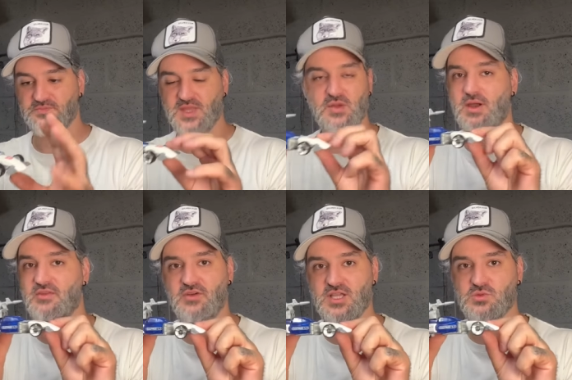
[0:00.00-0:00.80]
Anyway, the
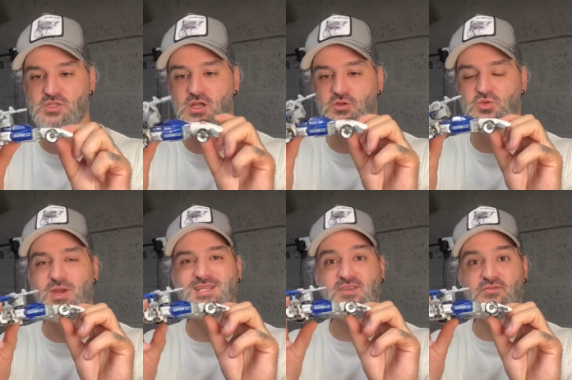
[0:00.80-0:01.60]
first one sold
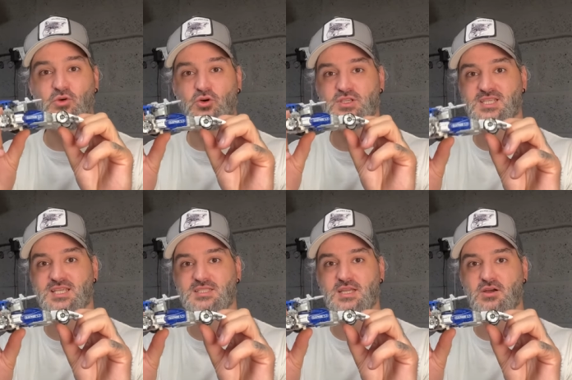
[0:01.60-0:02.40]
24
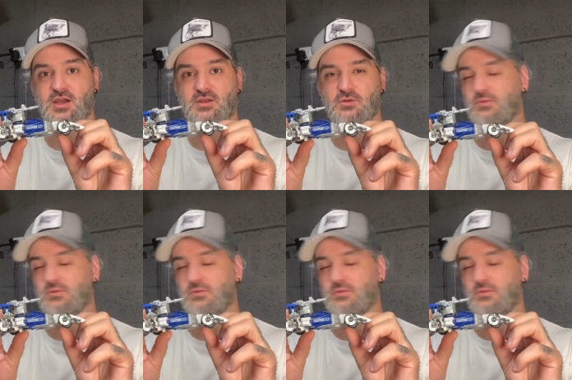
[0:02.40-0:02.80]
69